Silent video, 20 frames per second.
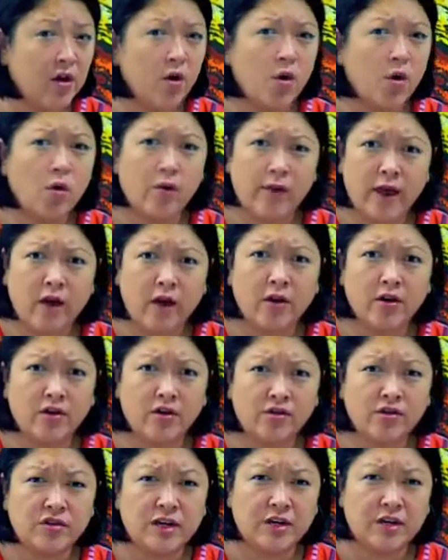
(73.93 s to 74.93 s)
or are they on a
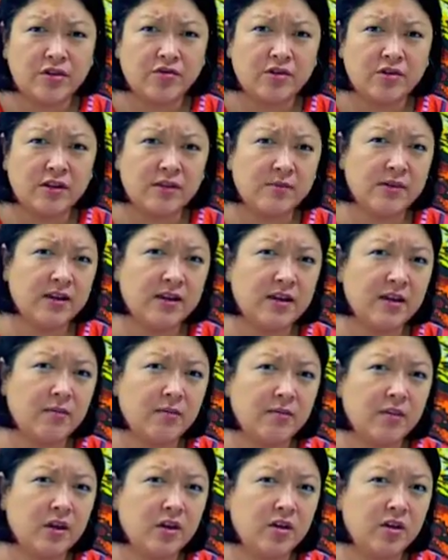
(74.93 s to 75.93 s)
trajectory to
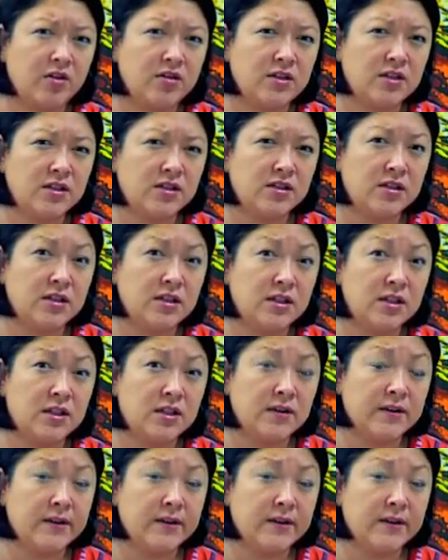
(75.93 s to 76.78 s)
become a utility